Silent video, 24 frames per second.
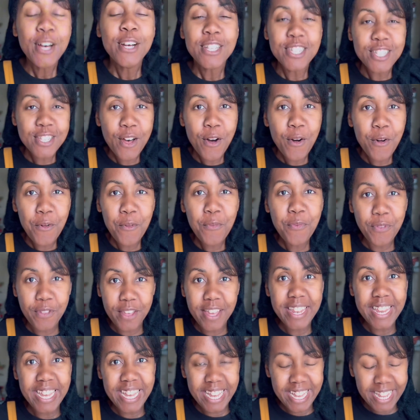So
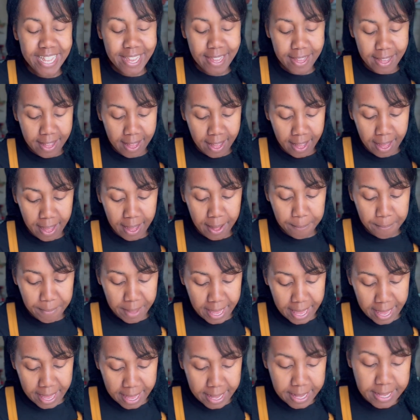you need
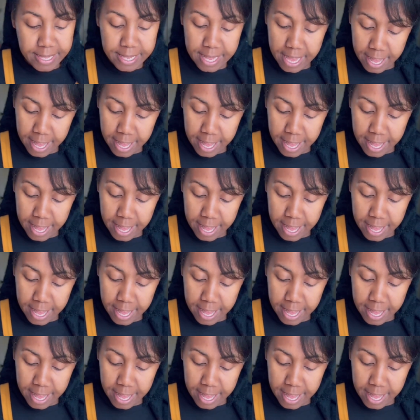eggs,